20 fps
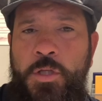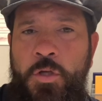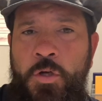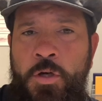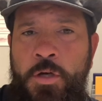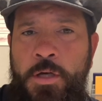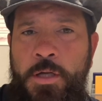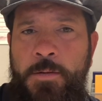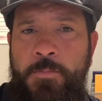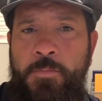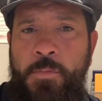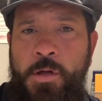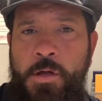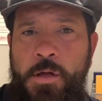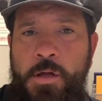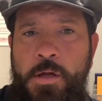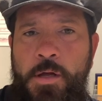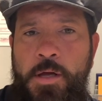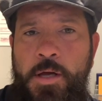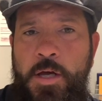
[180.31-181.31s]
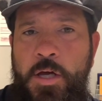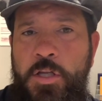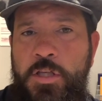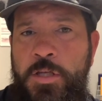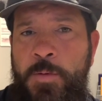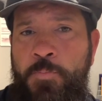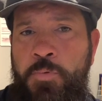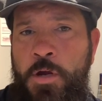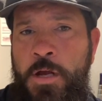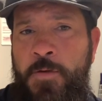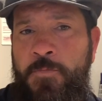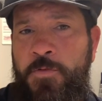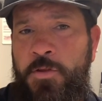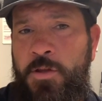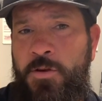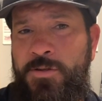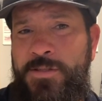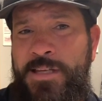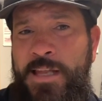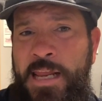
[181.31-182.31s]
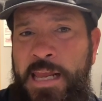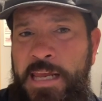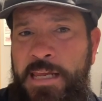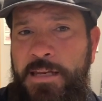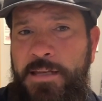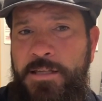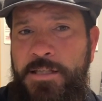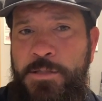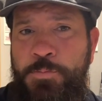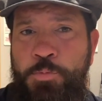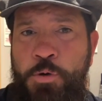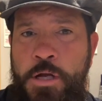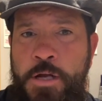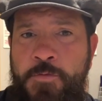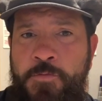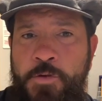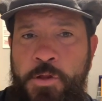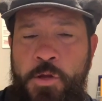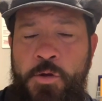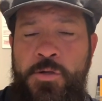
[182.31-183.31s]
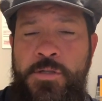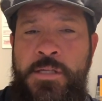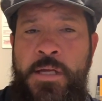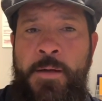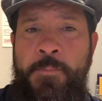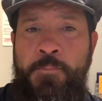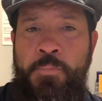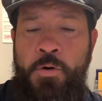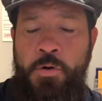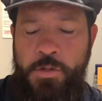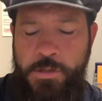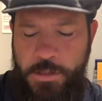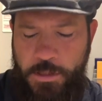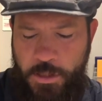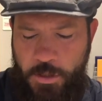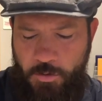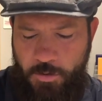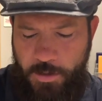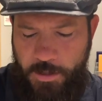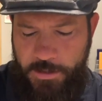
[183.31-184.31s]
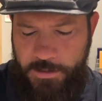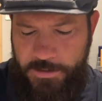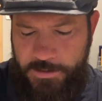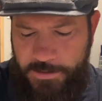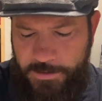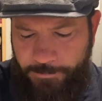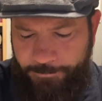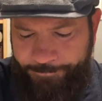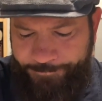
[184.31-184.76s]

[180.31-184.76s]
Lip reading: good. To pray for those that hate us, pray for those that persecute us.